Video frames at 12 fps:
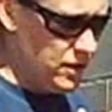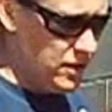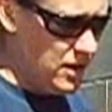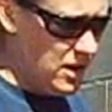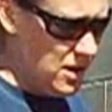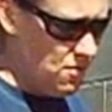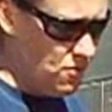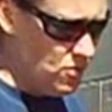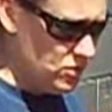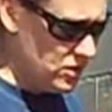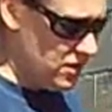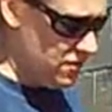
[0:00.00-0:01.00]
with the
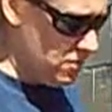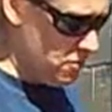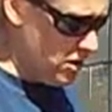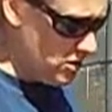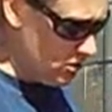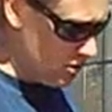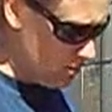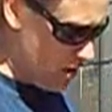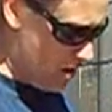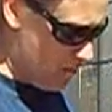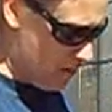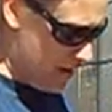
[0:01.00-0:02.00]
roots of the Brussels
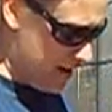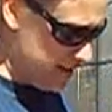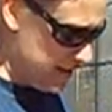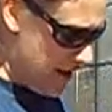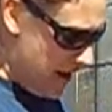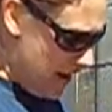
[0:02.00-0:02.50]
sprout plant.